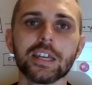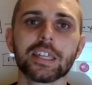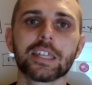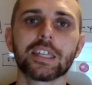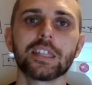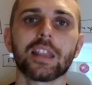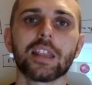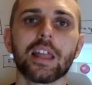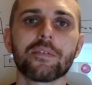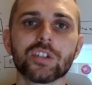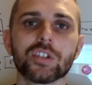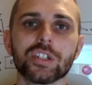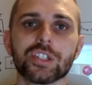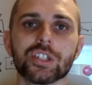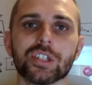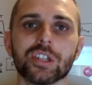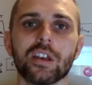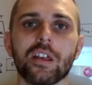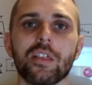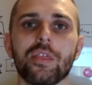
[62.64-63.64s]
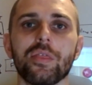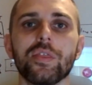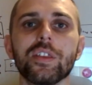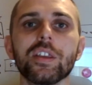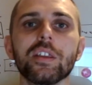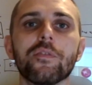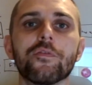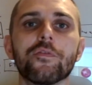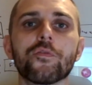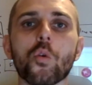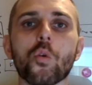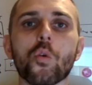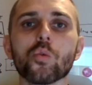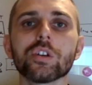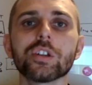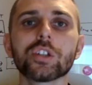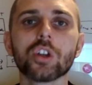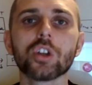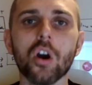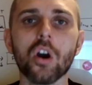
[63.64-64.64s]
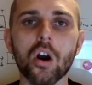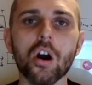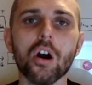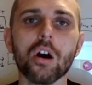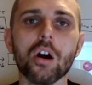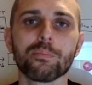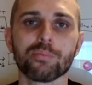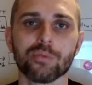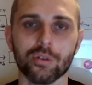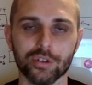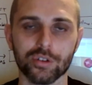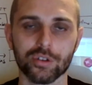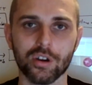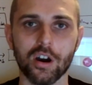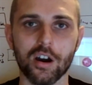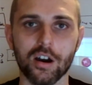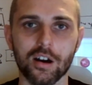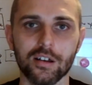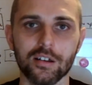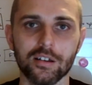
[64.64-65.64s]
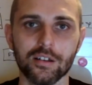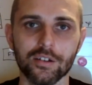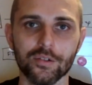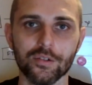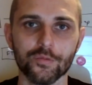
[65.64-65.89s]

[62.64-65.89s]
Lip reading: can leverage the foreign call protocol,